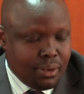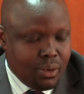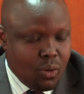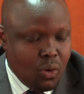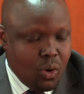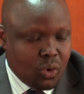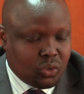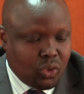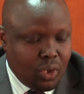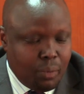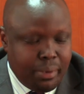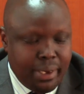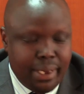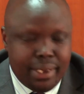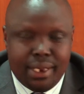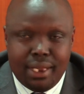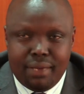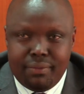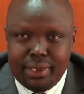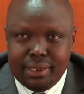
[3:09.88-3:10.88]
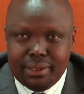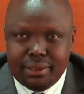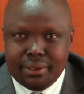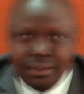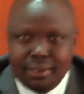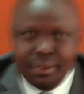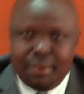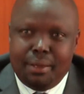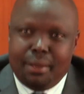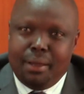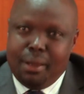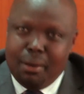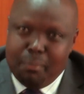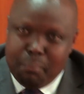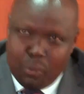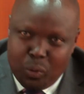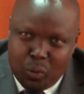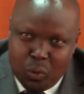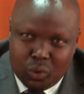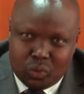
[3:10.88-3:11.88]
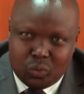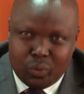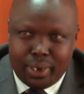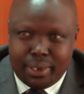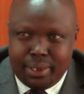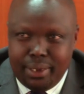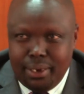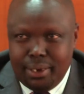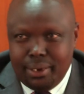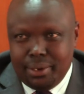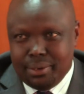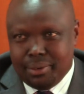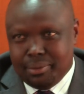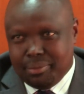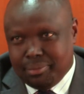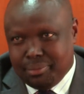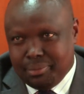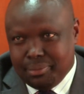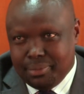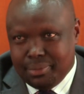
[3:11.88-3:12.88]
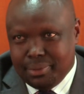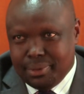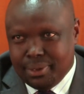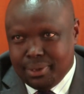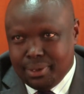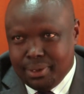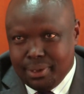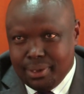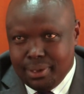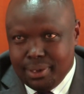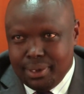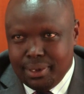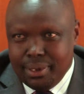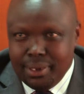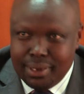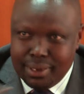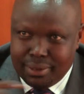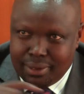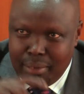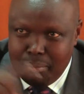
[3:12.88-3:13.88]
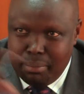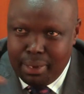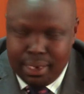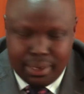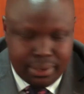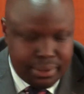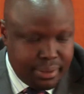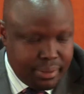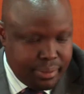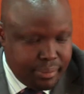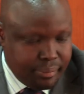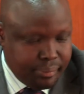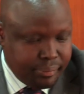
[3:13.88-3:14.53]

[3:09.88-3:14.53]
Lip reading: October 11th, Pokot were killed in the same belt.